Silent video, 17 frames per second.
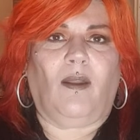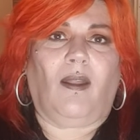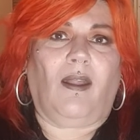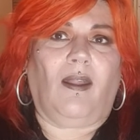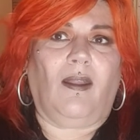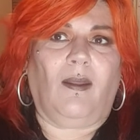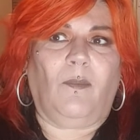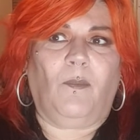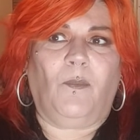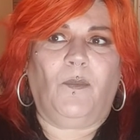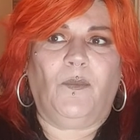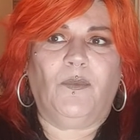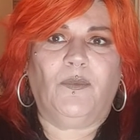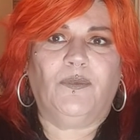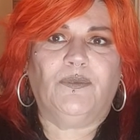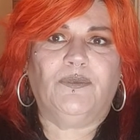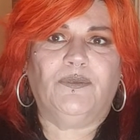
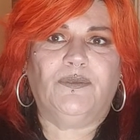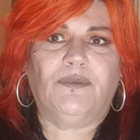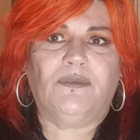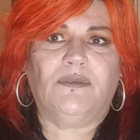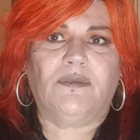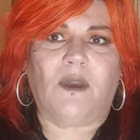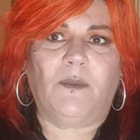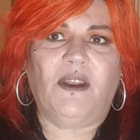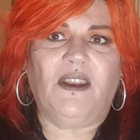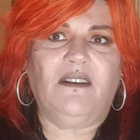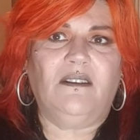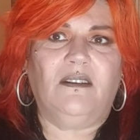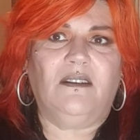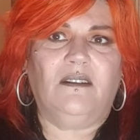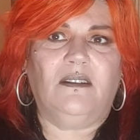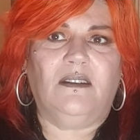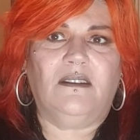I
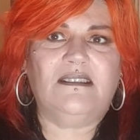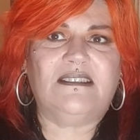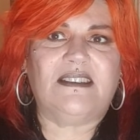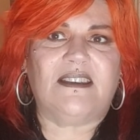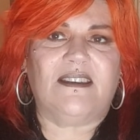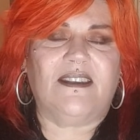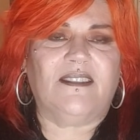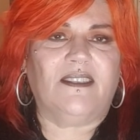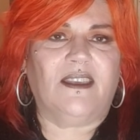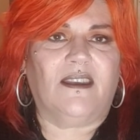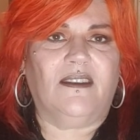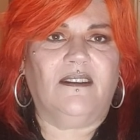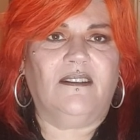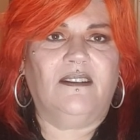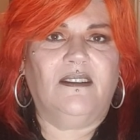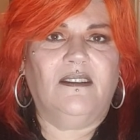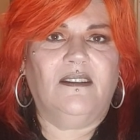mean, in saying
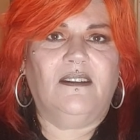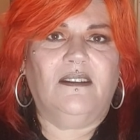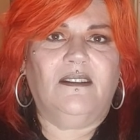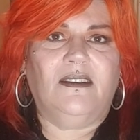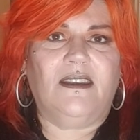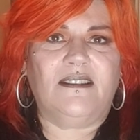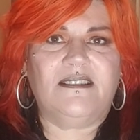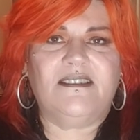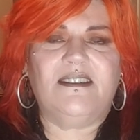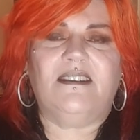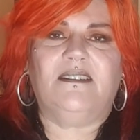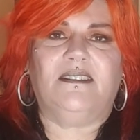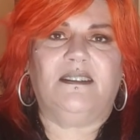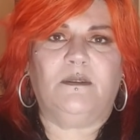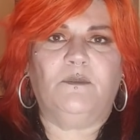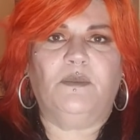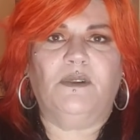that, yes,
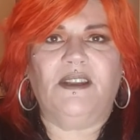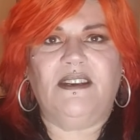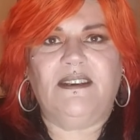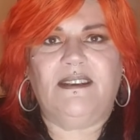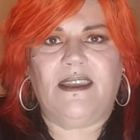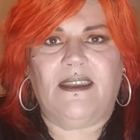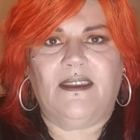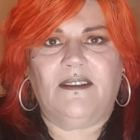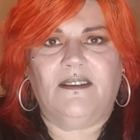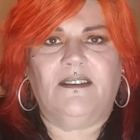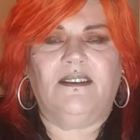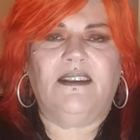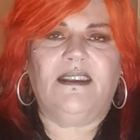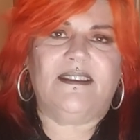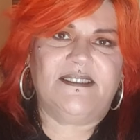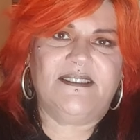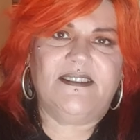it did blend out,
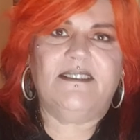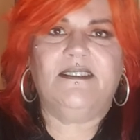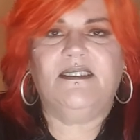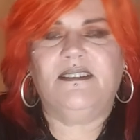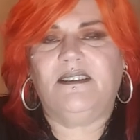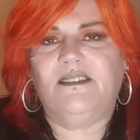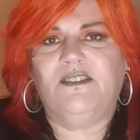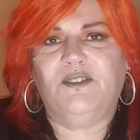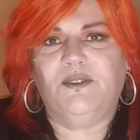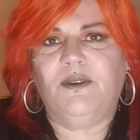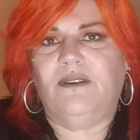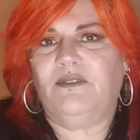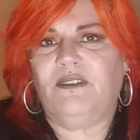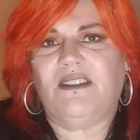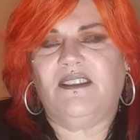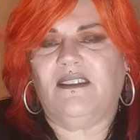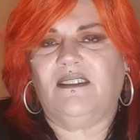yes, it did
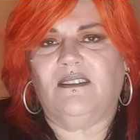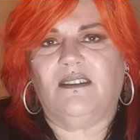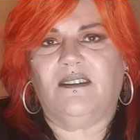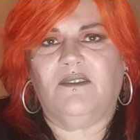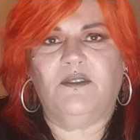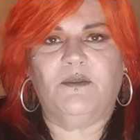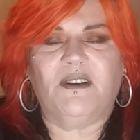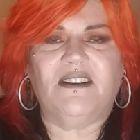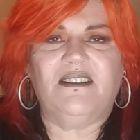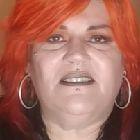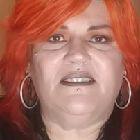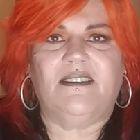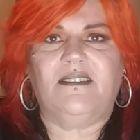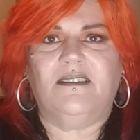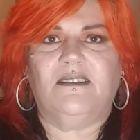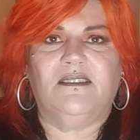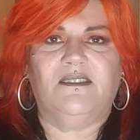do everything that everybody
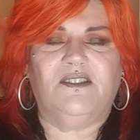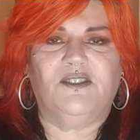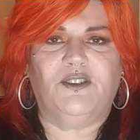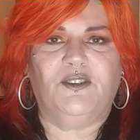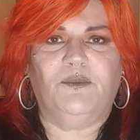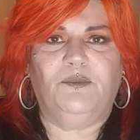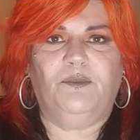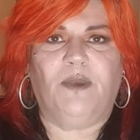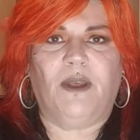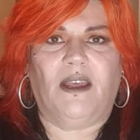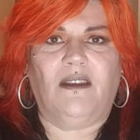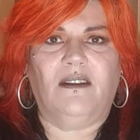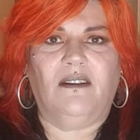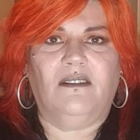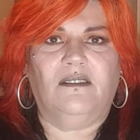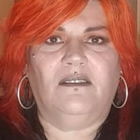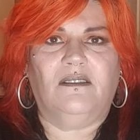said it do,
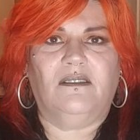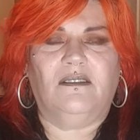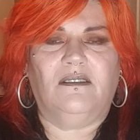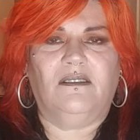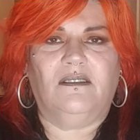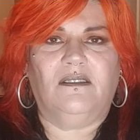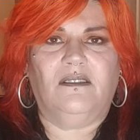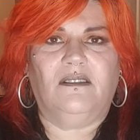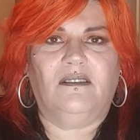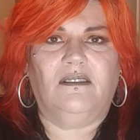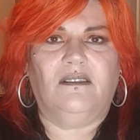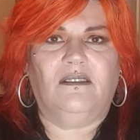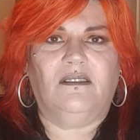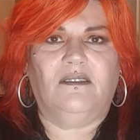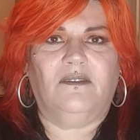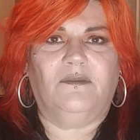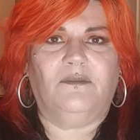but
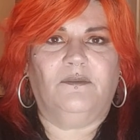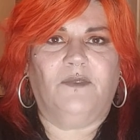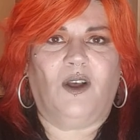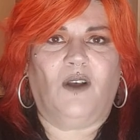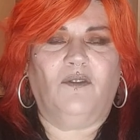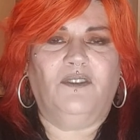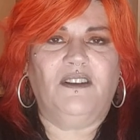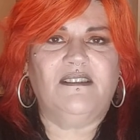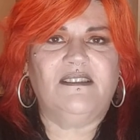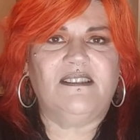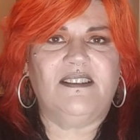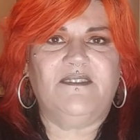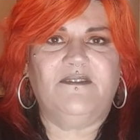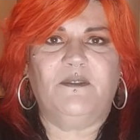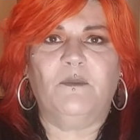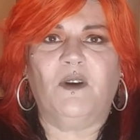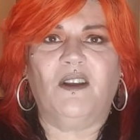
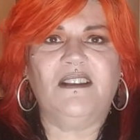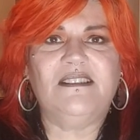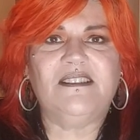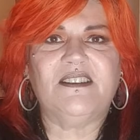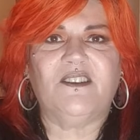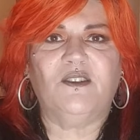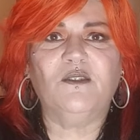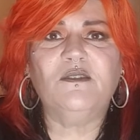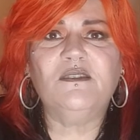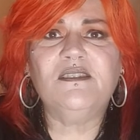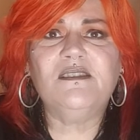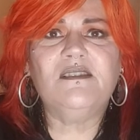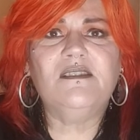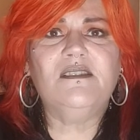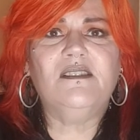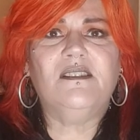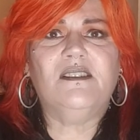obviously for my
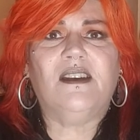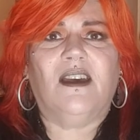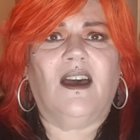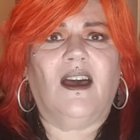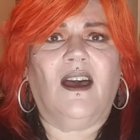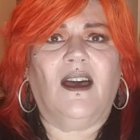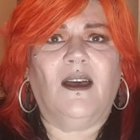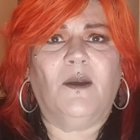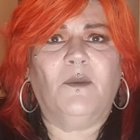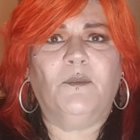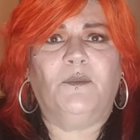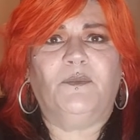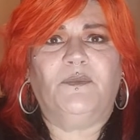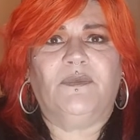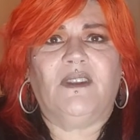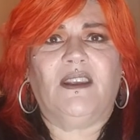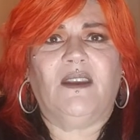skills,
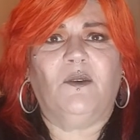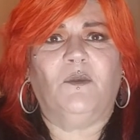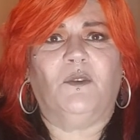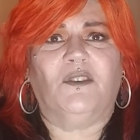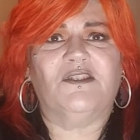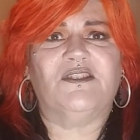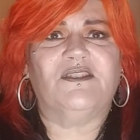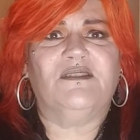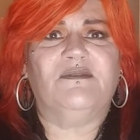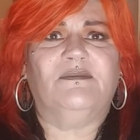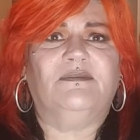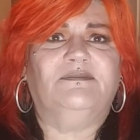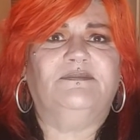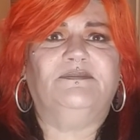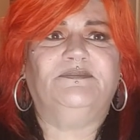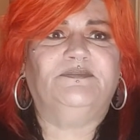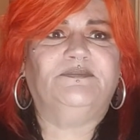it wasn't
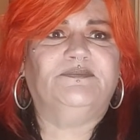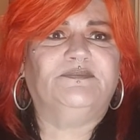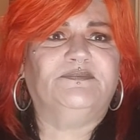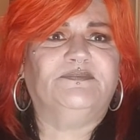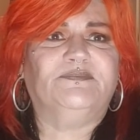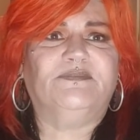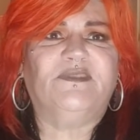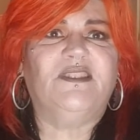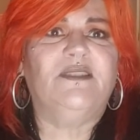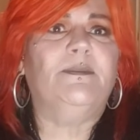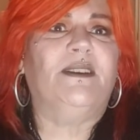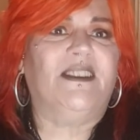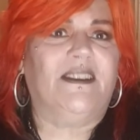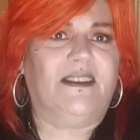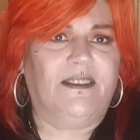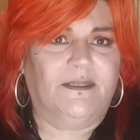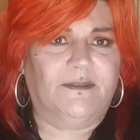to
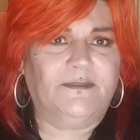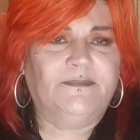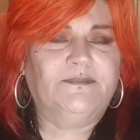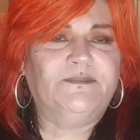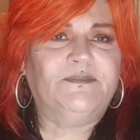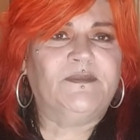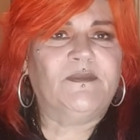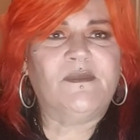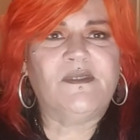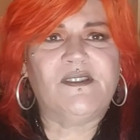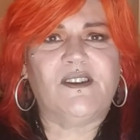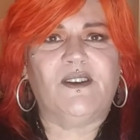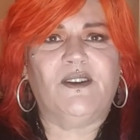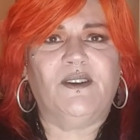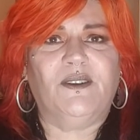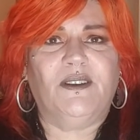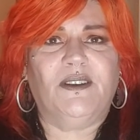be.
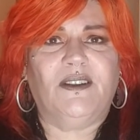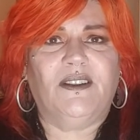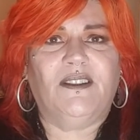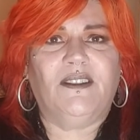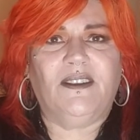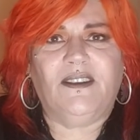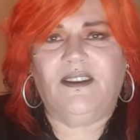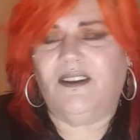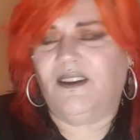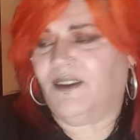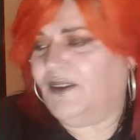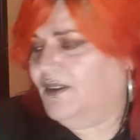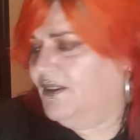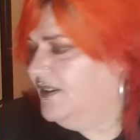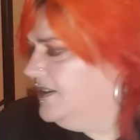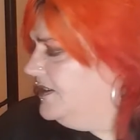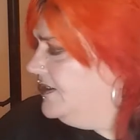So there you go.